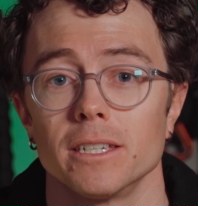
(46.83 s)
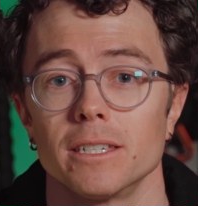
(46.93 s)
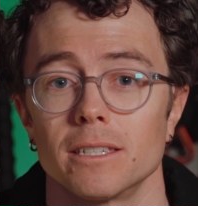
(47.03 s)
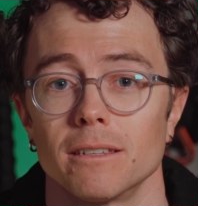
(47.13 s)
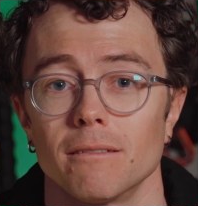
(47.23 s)

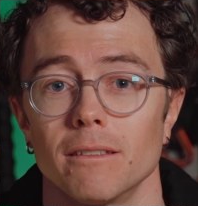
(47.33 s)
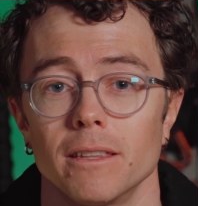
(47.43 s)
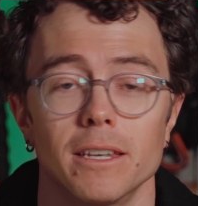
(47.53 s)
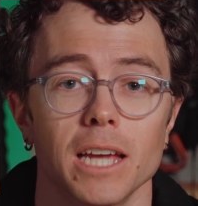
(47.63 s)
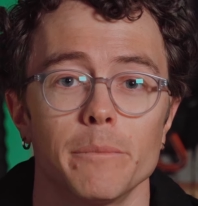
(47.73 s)
is
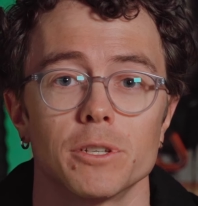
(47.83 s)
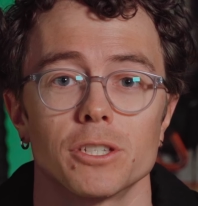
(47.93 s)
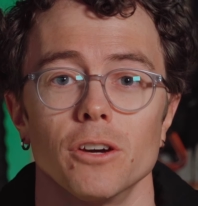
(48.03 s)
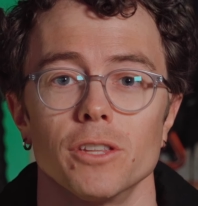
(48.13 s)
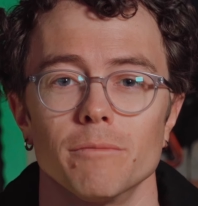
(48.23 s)
the type of
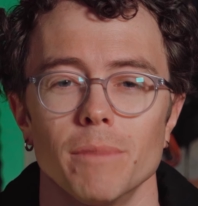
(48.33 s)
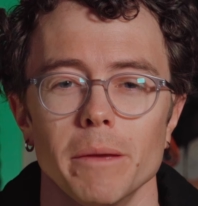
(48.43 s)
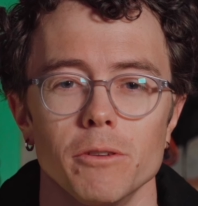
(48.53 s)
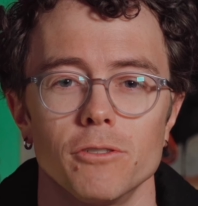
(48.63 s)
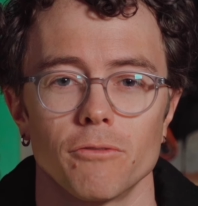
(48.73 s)
snow that
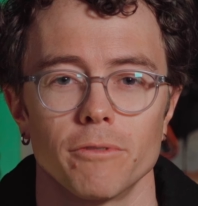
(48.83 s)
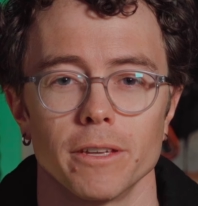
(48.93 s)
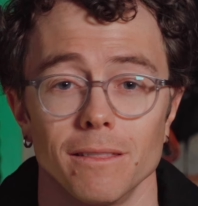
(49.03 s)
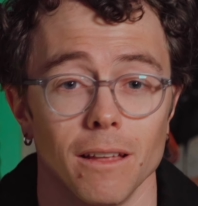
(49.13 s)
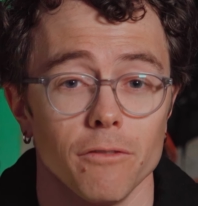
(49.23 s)
maybe you don't
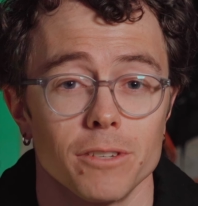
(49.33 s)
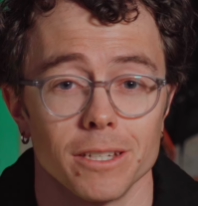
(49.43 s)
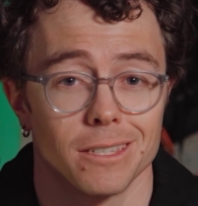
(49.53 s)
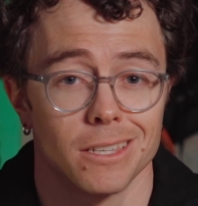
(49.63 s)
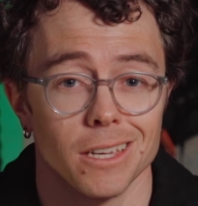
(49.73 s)
really love to
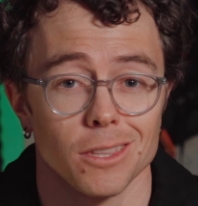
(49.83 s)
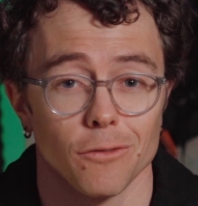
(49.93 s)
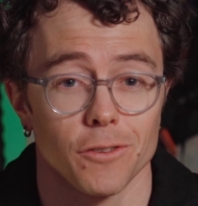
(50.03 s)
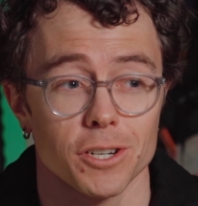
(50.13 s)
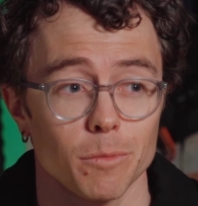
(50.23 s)
ski in the
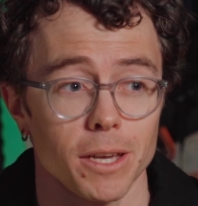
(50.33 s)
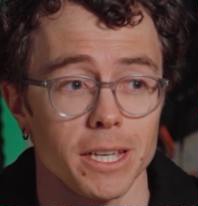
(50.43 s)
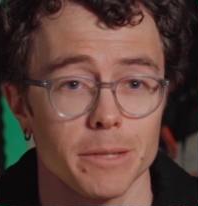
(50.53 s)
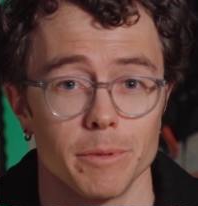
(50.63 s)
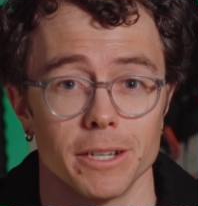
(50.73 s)
first
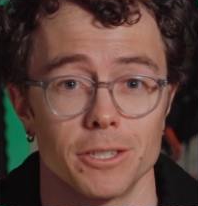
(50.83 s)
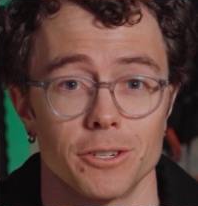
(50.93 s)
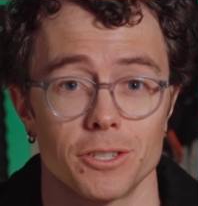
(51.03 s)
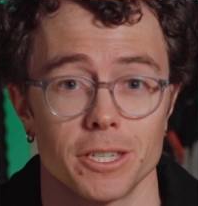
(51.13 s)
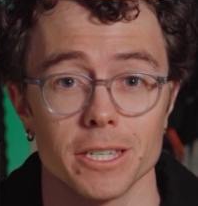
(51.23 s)
place because
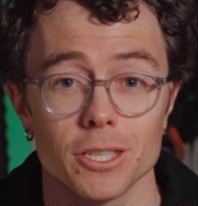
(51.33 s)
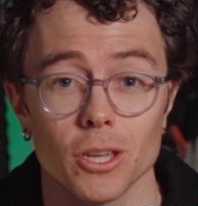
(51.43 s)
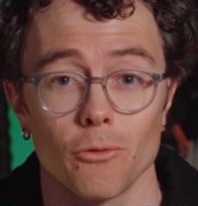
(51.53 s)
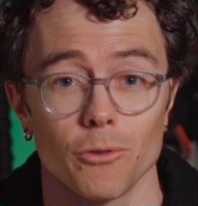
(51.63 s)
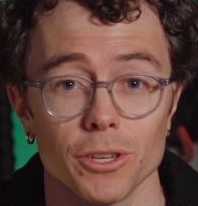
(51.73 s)
your skis
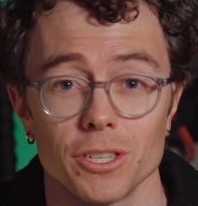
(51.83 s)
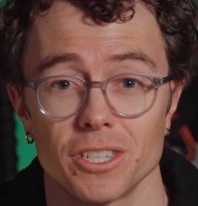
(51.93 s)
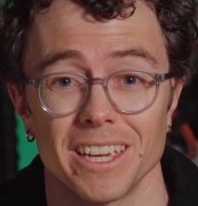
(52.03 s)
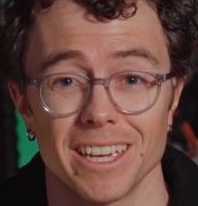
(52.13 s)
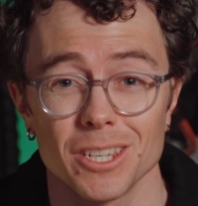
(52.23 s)
don't really
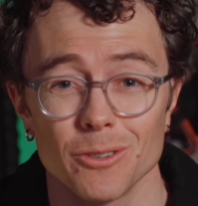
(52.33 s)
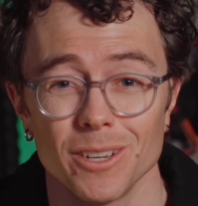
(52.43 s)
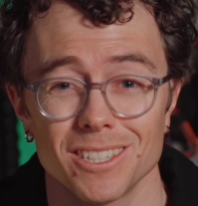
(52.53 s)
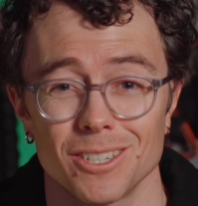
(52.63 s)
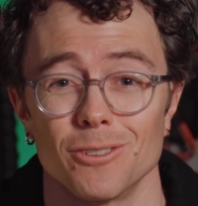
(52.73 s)
sink into
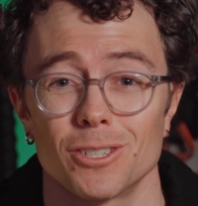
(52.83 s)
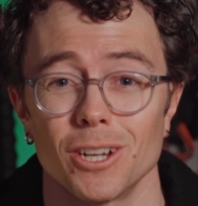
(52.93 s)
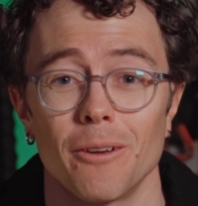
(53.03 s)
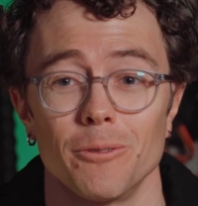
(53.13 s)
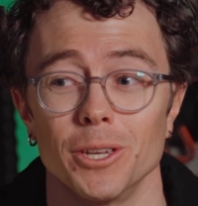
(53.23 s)
it, so it's
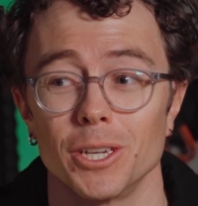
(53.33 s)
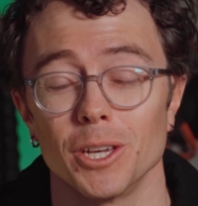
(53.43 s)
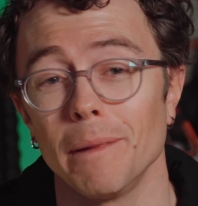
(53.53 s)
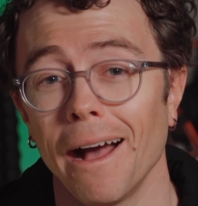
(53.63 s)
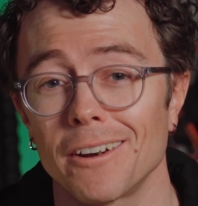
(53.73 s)
not really
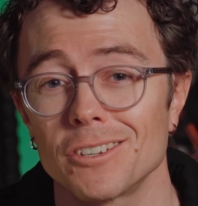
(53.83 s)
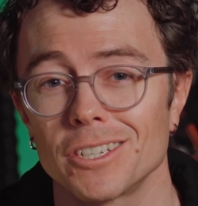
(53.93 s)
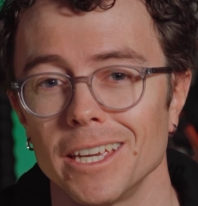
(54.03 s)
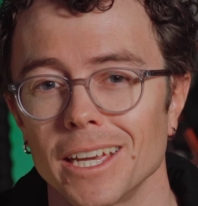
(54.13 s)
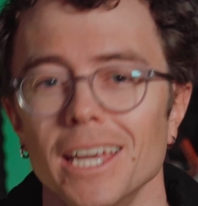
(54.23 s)
good powder
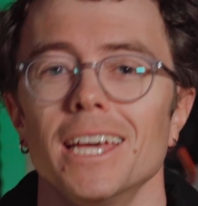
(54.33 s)
skiing.